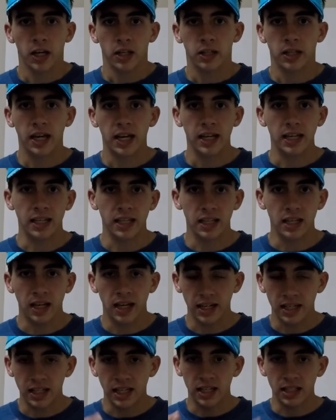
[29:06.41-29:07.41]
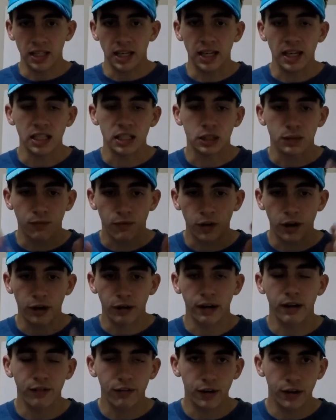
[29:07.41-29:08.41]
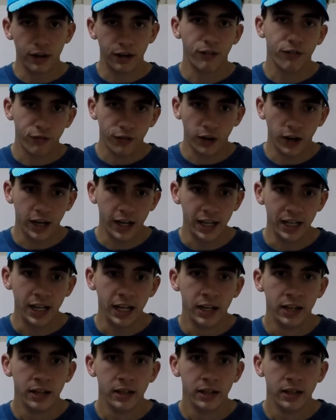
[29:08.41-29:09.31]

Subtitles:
That it's very, very fun